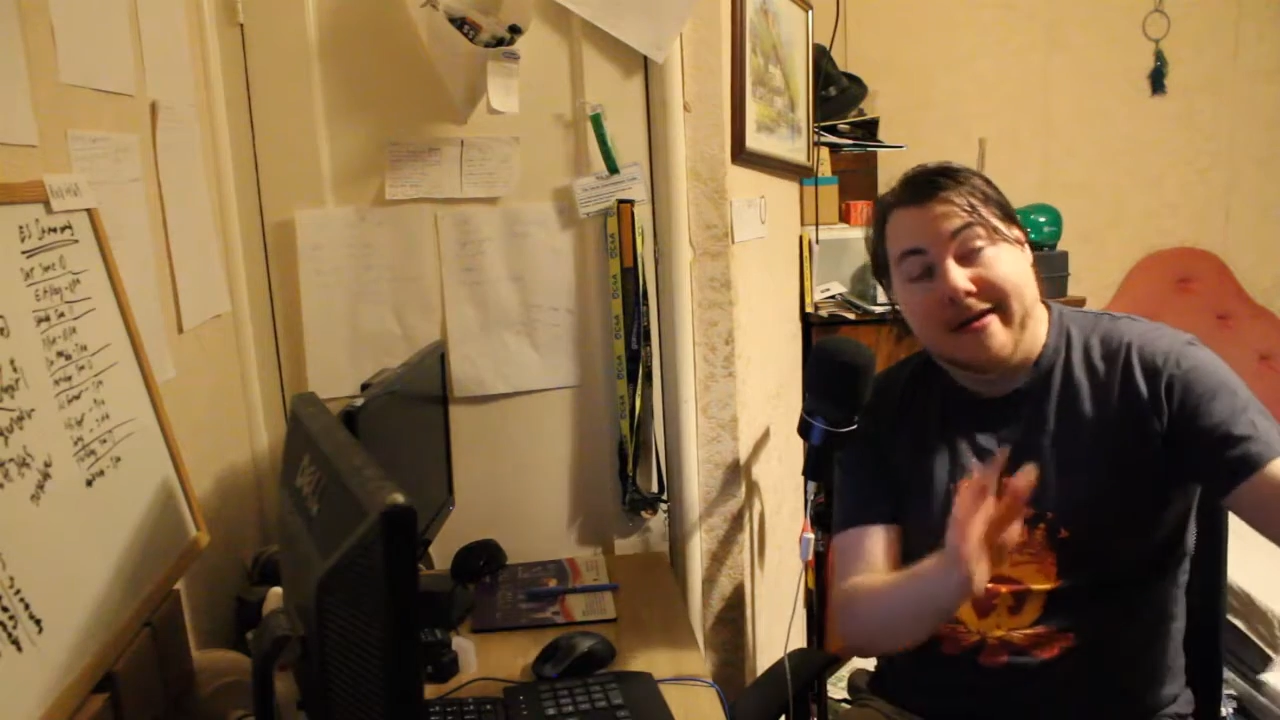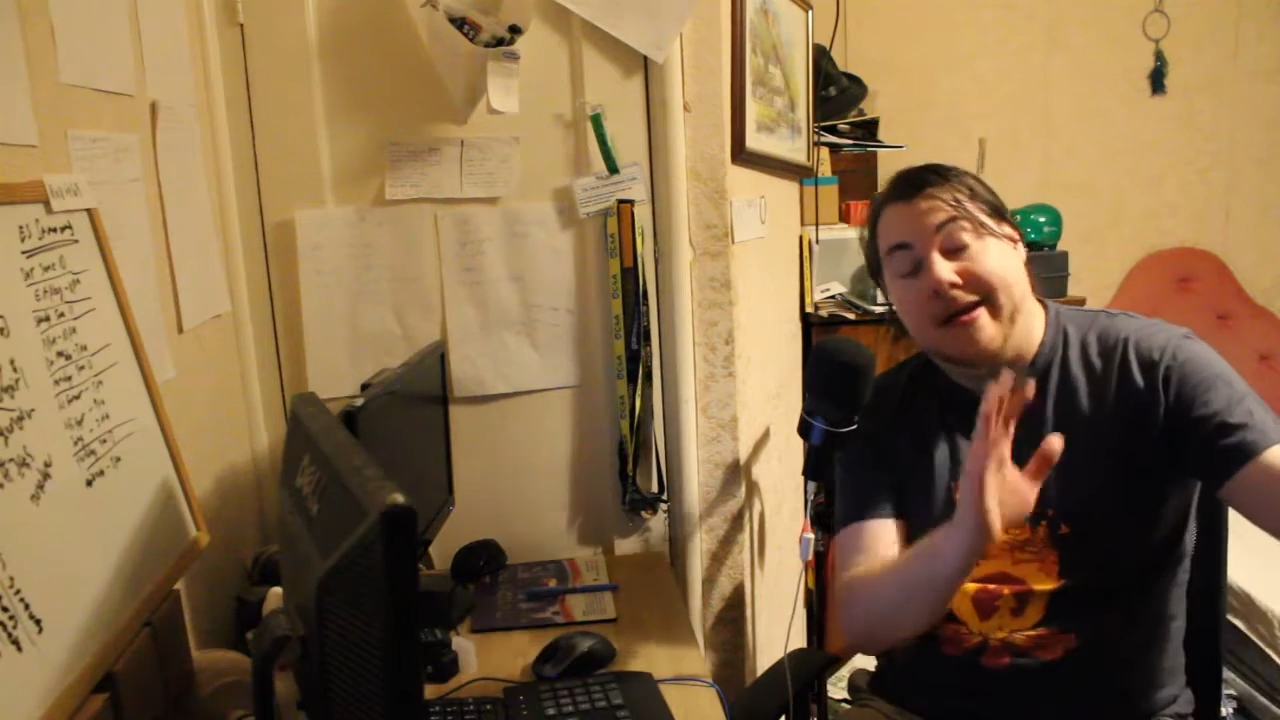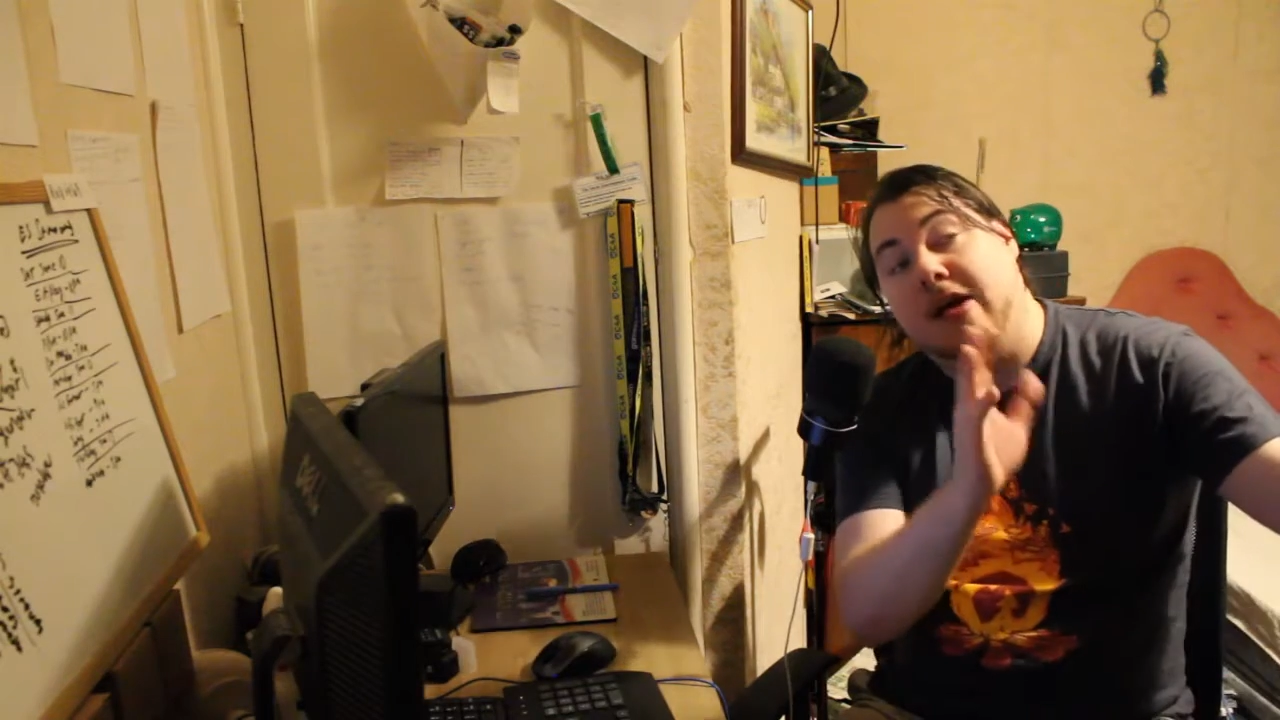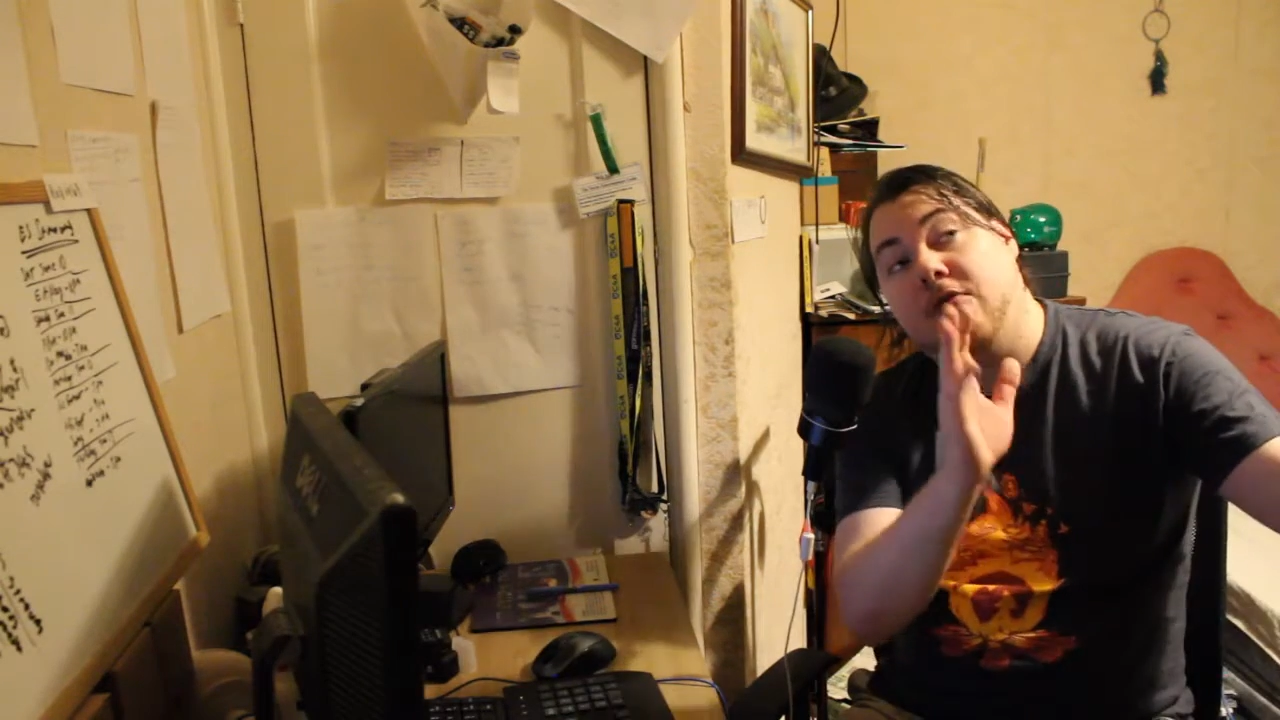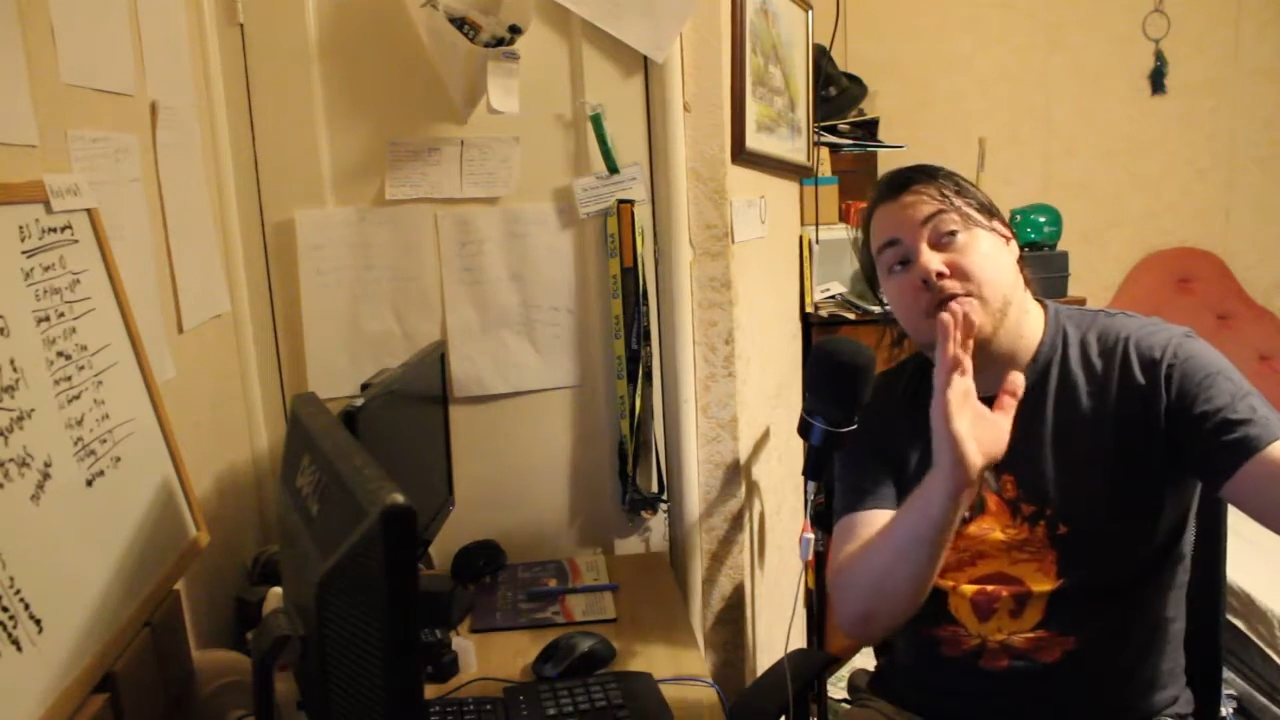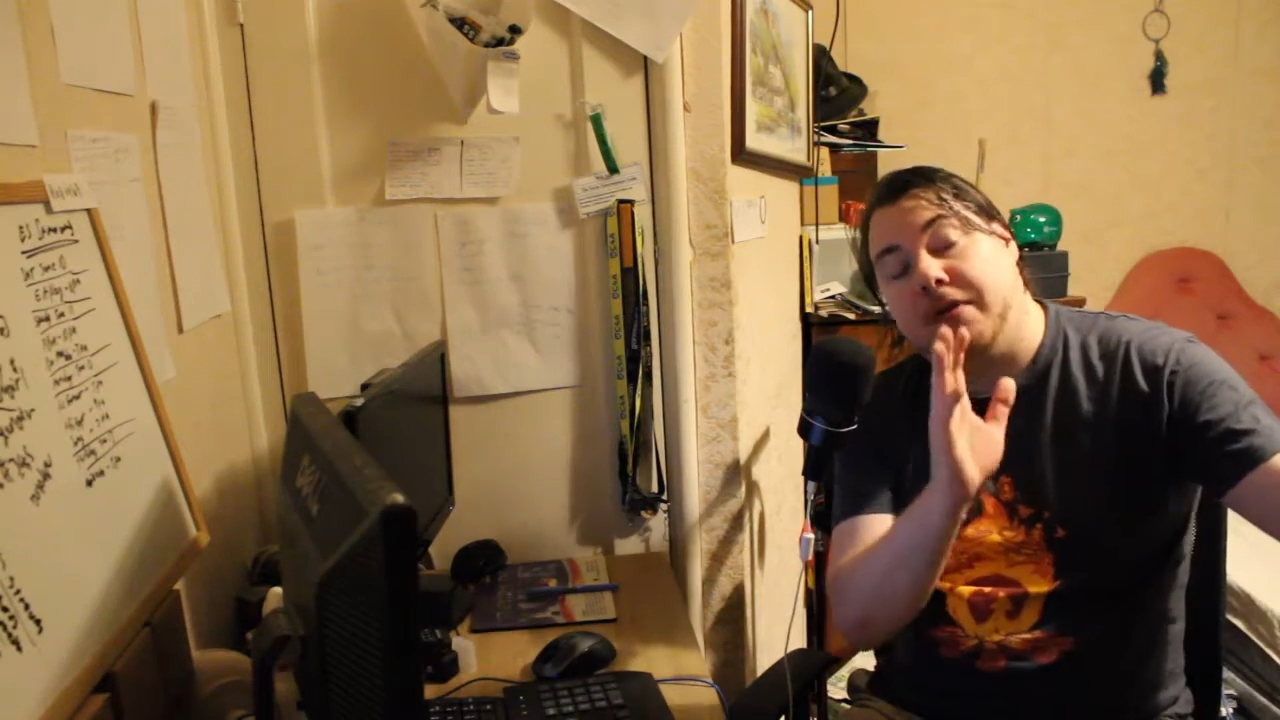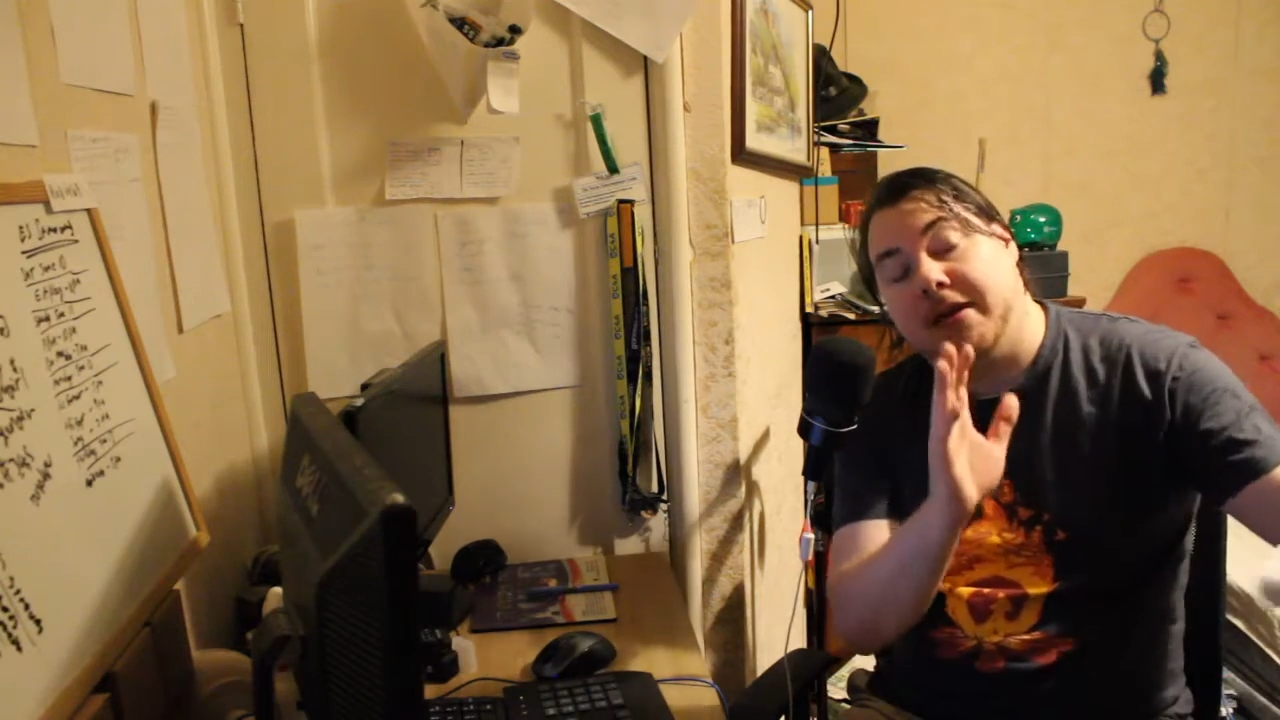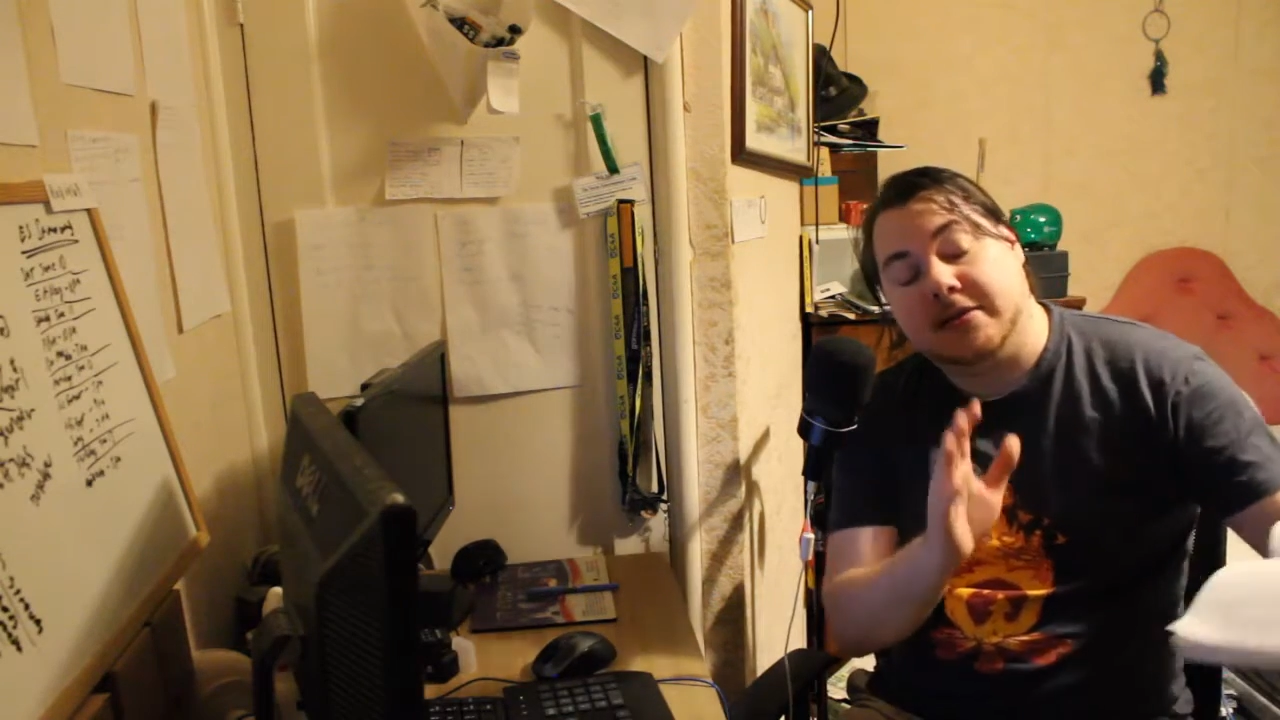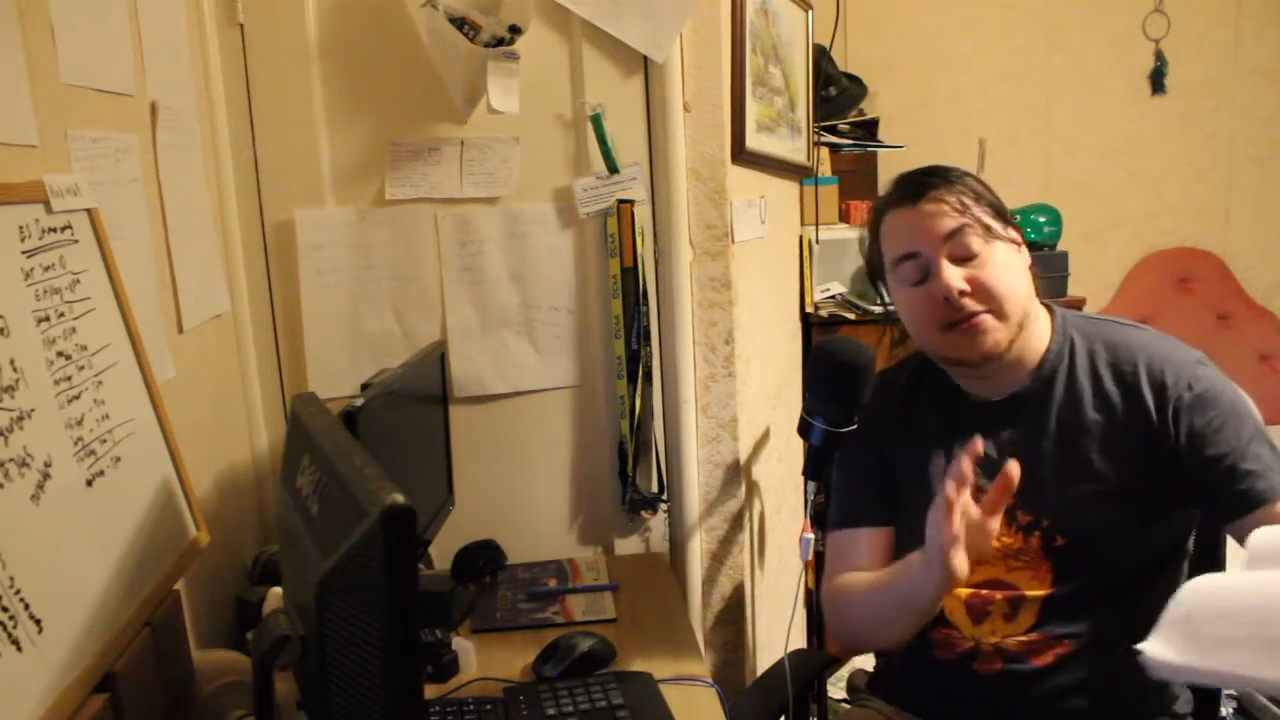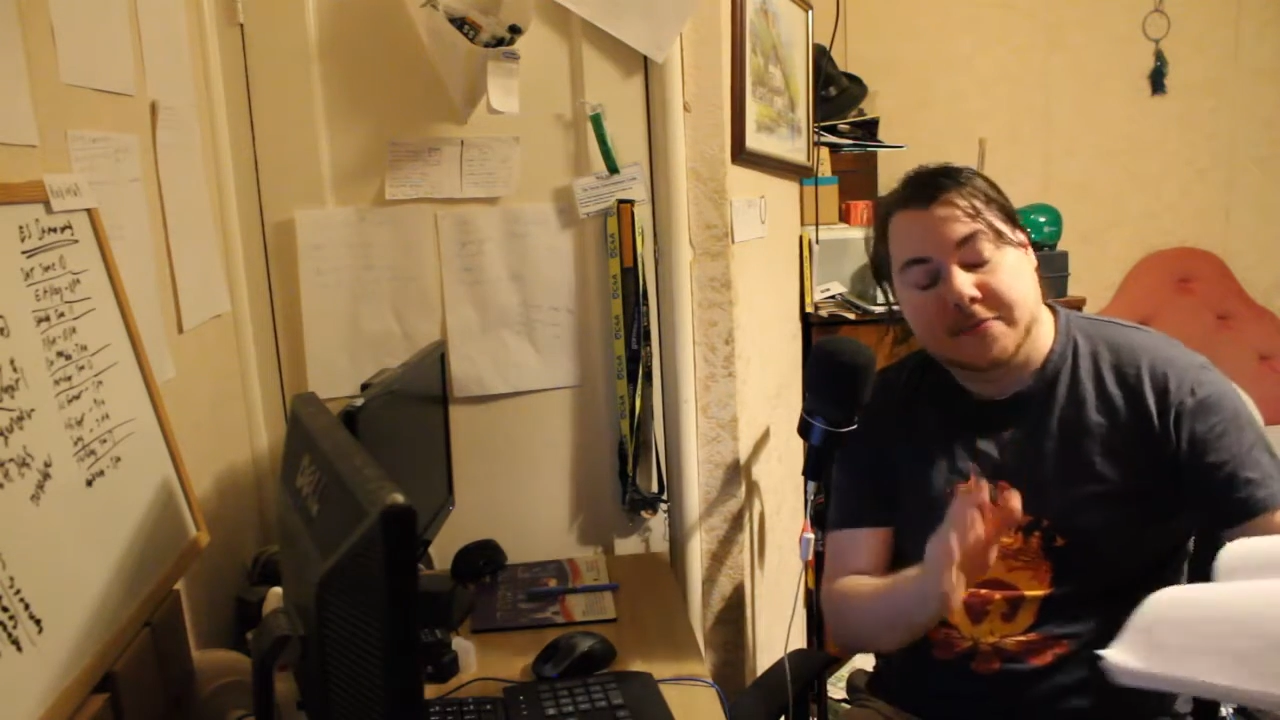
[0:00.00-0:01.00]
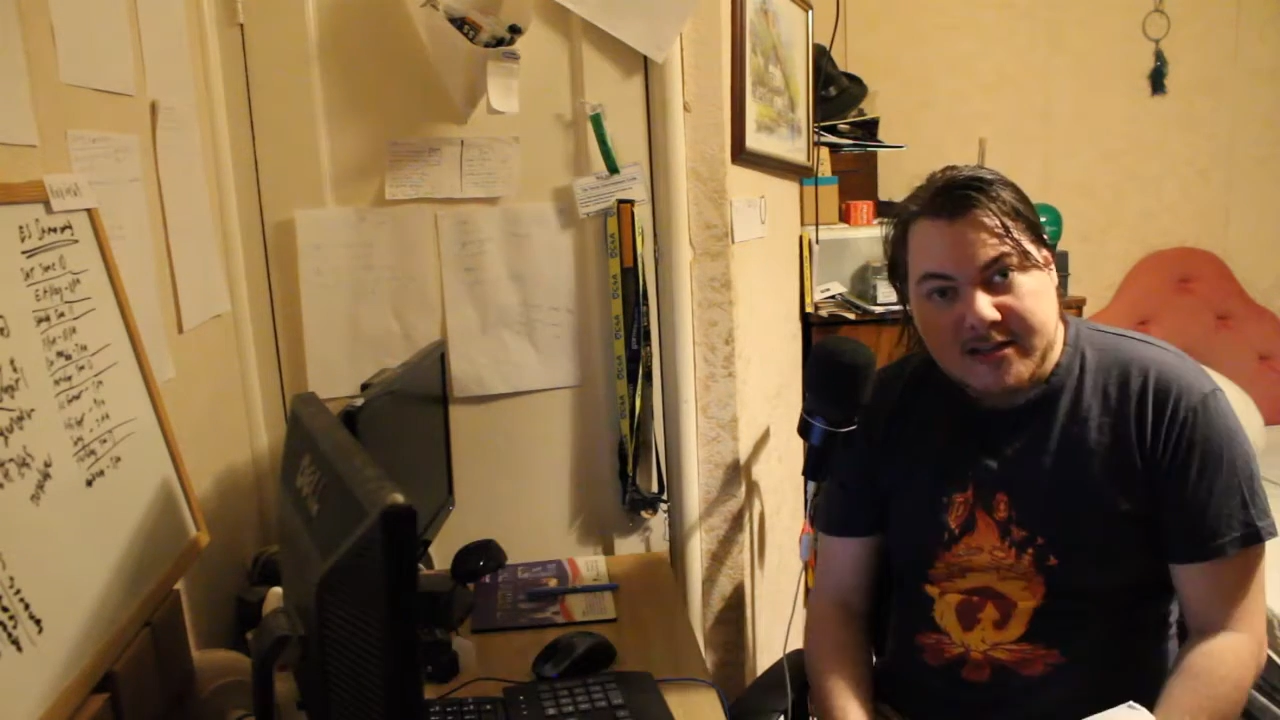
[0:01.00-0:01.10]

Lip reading: aeroplanes.